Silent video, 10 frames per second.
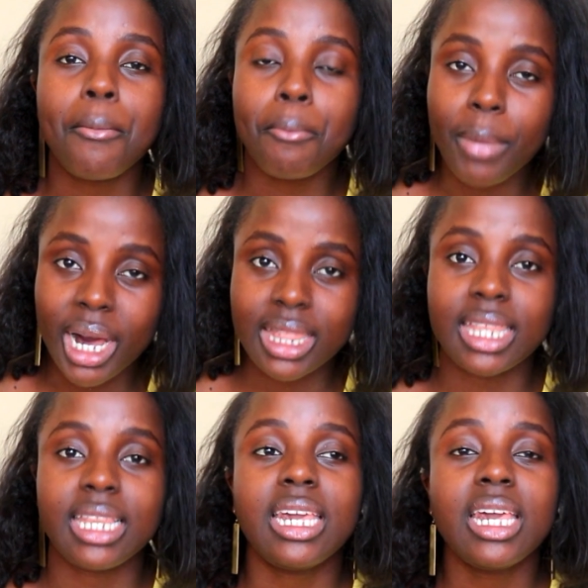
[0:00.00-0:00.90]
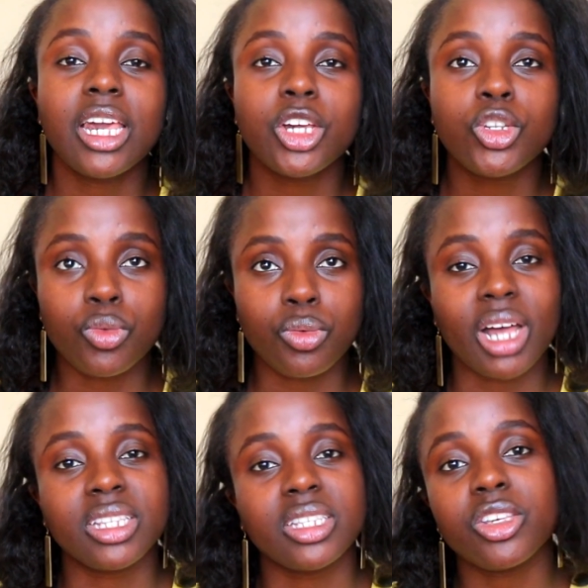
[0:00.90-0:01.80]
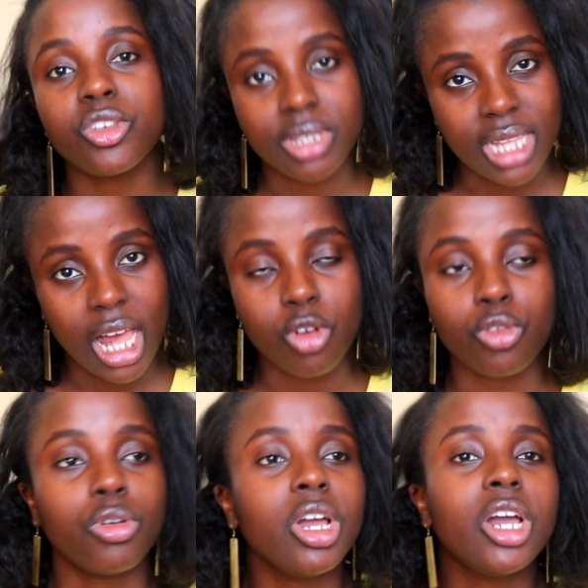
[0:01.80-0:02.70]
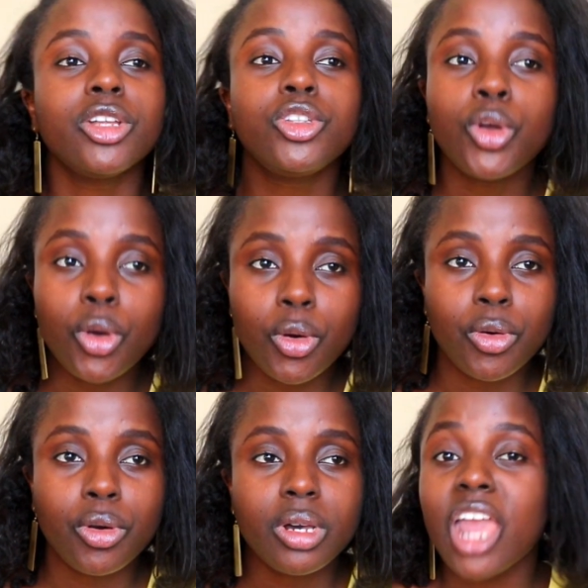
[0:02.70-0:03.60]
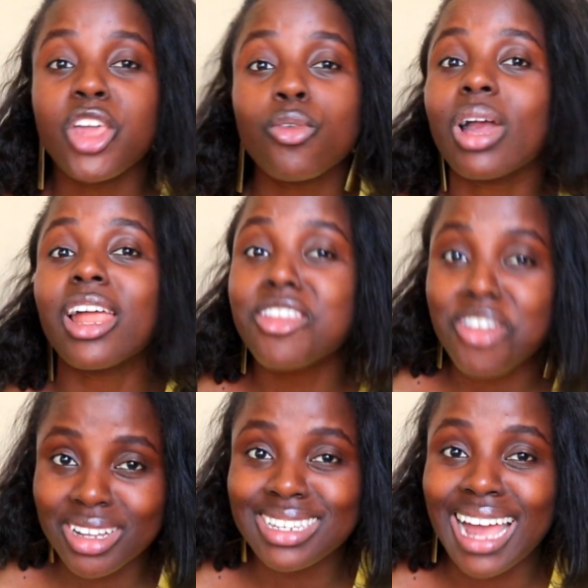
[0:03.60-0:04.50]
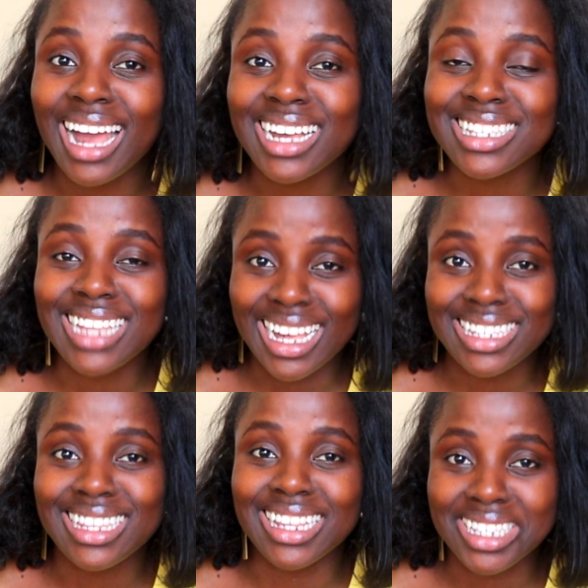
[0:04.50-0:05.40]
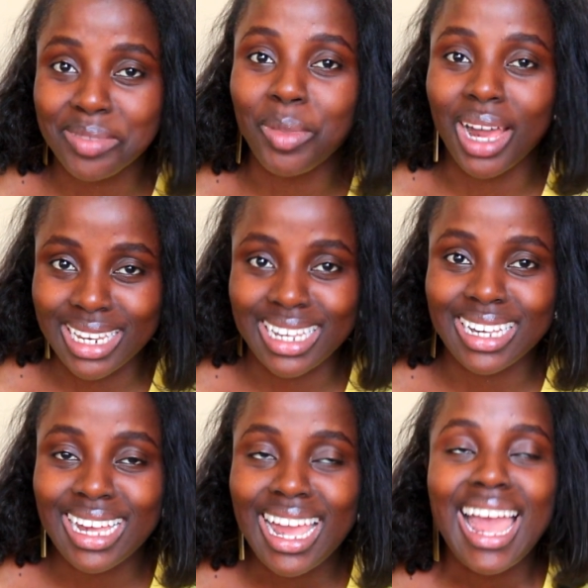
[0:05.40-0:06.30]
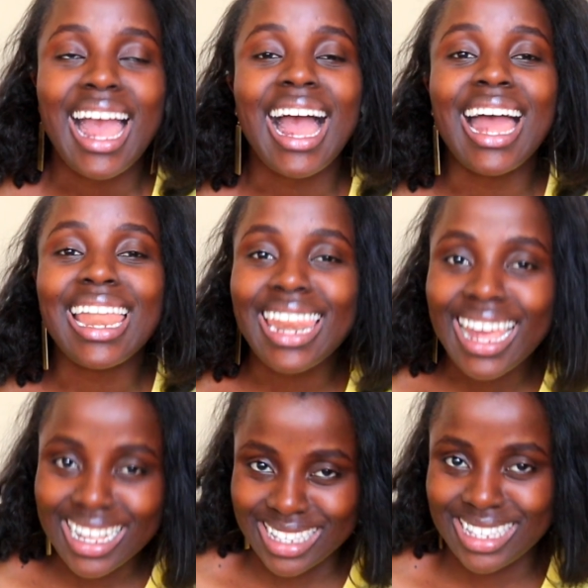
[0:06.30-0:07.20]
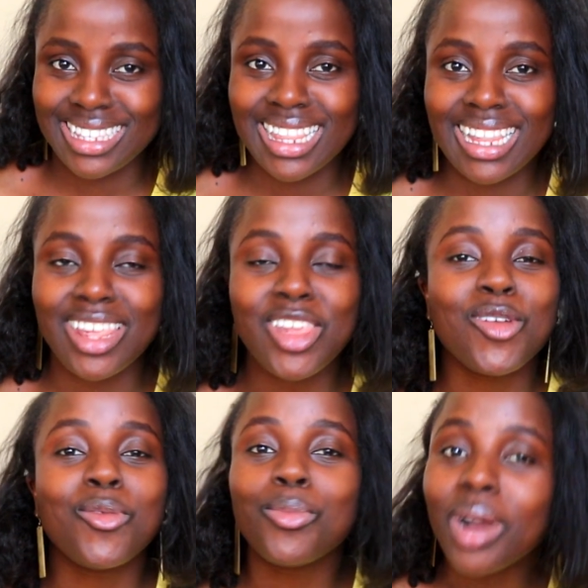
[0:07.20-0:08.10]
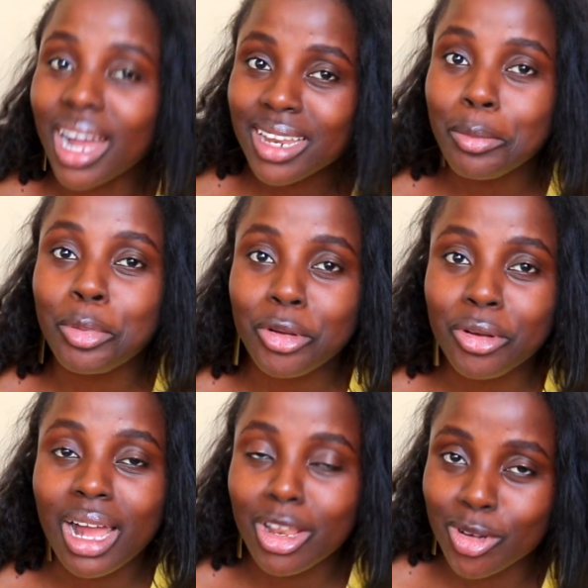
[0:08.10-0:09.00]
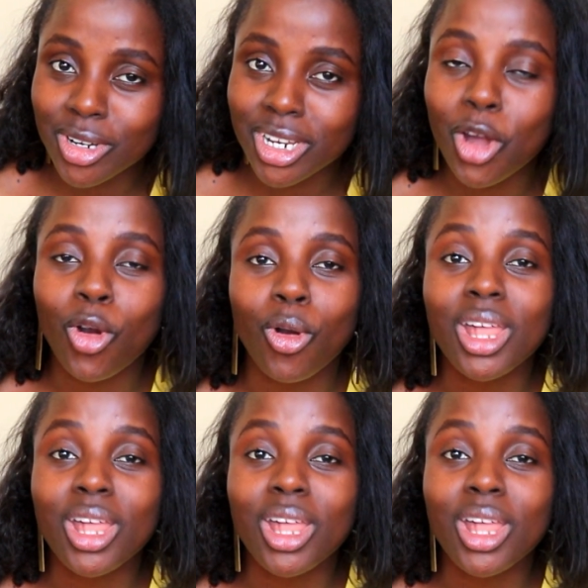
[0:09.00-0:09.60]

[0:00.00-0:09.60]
monthly towards your SACCO. 2, you cannot access this money unless you 1, borrow a loan or